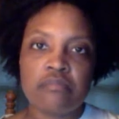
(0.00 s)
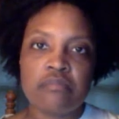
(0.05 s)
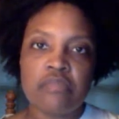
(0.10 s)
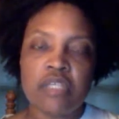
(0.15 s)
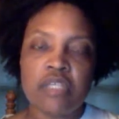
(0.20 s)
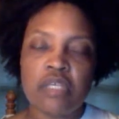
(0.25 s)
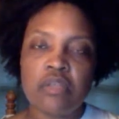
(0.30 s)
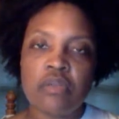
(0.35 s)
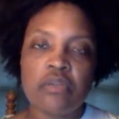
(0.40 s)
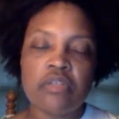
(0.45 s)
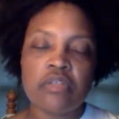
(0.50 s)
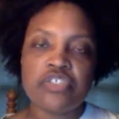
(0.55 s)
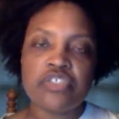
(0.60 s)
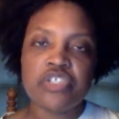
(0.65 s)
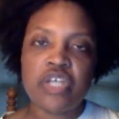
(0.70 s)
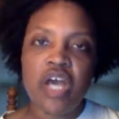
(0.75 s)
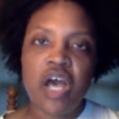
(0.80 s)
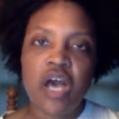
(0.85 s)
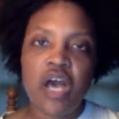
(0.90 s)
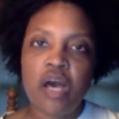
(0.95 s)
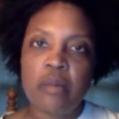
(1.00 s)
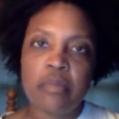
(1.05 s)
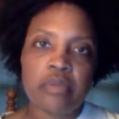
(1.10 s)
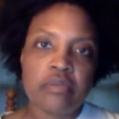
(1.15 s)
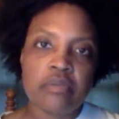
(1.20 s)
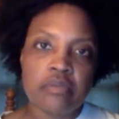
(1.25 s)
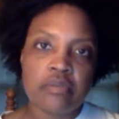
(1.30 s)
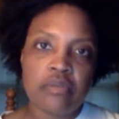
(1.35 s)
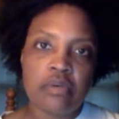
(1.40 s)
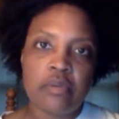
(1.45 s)
let alone a job,
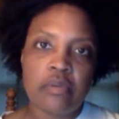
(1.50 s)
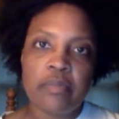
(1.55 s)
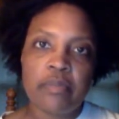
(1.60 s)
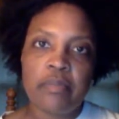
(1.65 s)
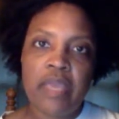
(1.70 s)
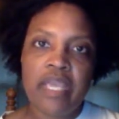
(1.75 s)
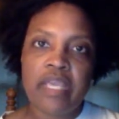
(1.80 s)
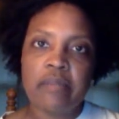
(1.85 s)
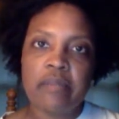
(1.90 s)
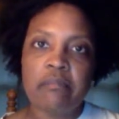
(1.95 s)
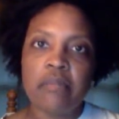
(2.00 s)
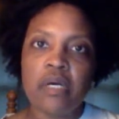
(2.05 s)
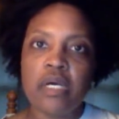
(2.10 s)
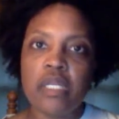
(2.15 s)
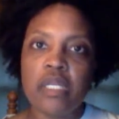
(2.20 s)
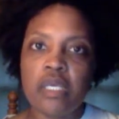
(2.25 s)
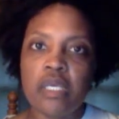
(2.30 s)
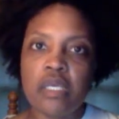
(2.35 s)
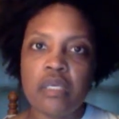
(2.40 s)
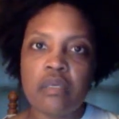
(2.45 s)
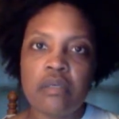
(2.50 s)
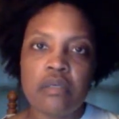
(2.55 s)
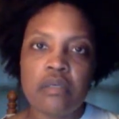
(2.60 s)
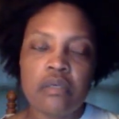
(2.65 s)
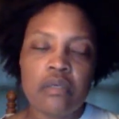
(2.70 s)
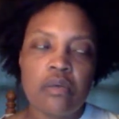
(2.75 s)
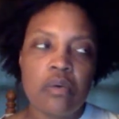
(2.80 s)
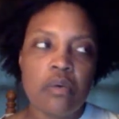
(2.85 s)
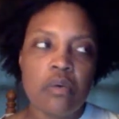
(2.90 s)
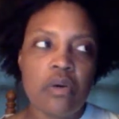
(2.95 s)
or be making money,
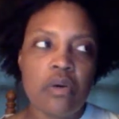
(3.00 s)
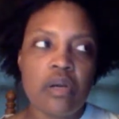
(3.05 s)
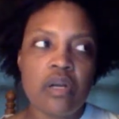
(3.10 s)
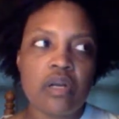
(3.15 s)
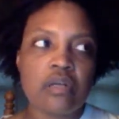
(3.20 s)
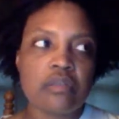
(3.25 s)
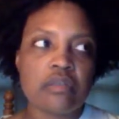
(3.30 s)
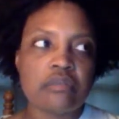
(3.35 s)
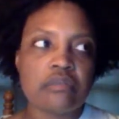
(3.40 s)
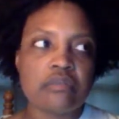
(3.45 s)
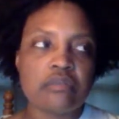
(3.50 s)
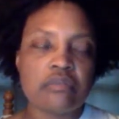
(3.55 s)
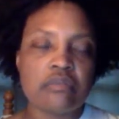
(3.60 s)
or